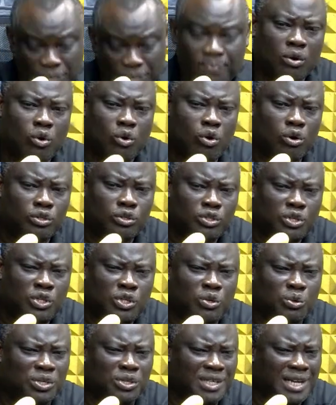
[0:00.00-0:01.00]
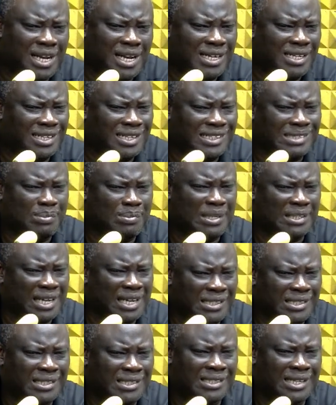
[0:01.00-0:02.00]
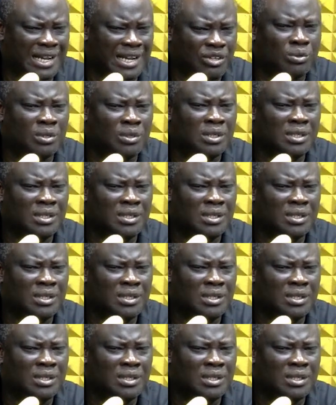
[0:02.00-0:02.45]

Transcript: continue to share these sentimentalities and ideological